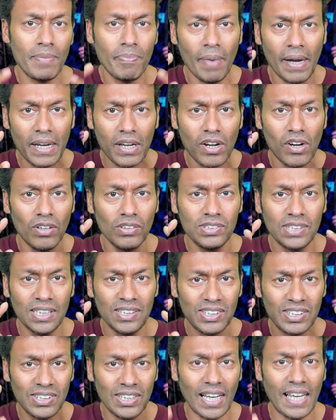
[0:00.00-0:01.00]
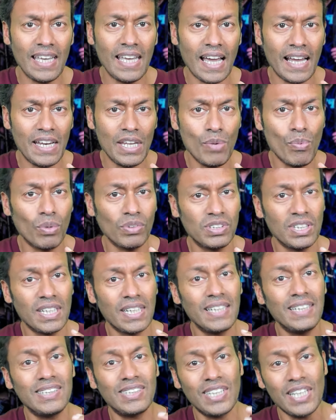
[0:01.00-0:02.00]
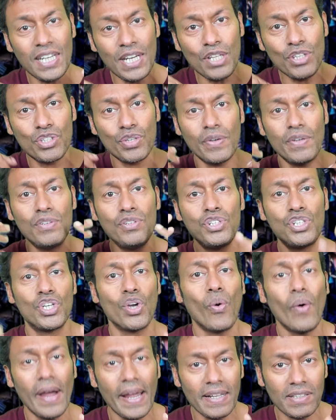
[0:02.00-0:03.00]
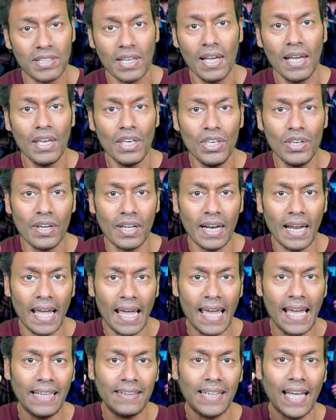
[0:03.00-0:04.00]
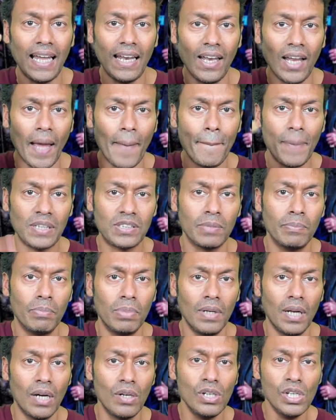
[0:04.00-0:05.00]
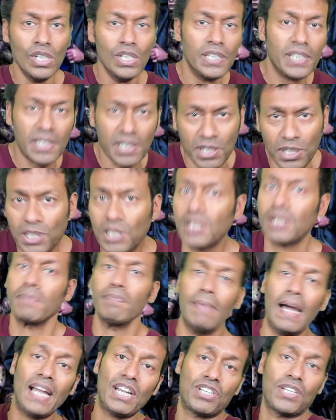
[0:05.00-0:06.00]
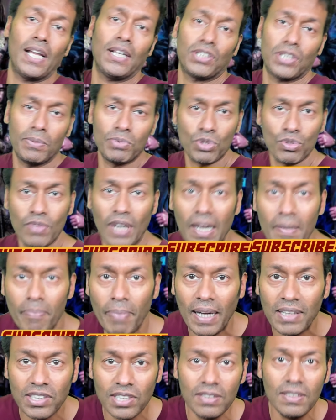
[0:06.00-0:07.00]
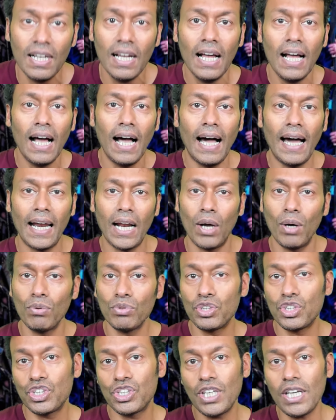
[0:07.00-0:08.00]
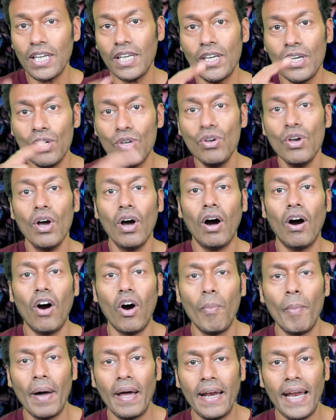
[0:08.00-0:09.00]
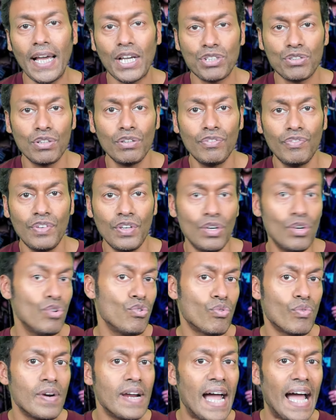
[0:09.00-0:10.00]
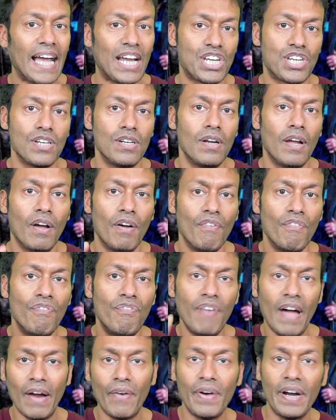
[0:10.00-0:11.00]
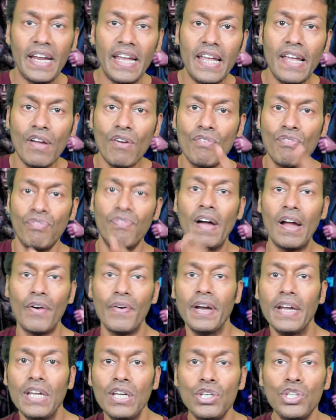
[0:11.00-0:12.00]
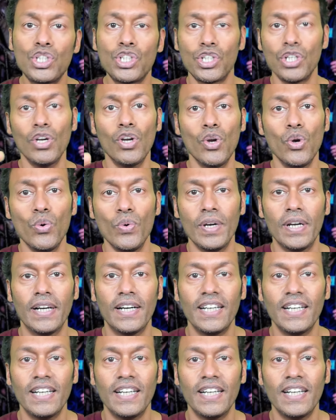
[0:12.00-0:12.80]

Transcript: my content today and you want to continue to enjoy it, you can hit that like button below. You can smash that subscribe button, and I will see you on my next review reaction very, very soon.